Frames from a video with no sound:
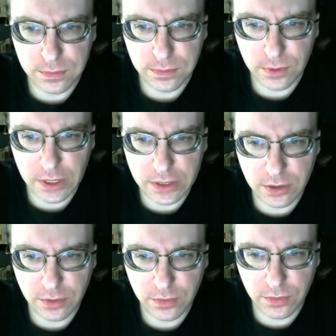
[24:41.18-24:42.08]
Well, let's
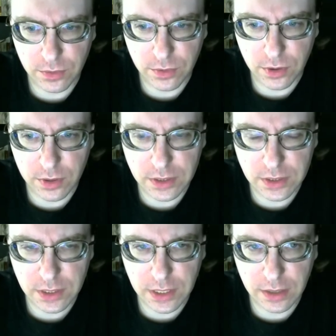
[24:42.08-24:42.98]
go through. Guardians of
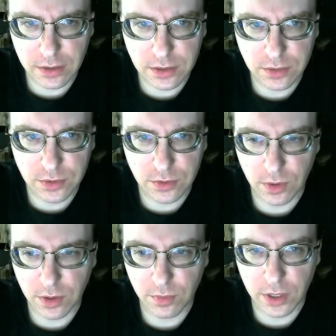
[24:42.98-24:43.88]
the Galaxy was
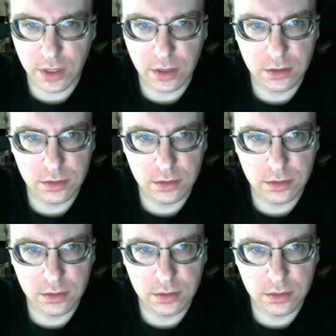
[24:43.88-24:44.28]
groundbreaking.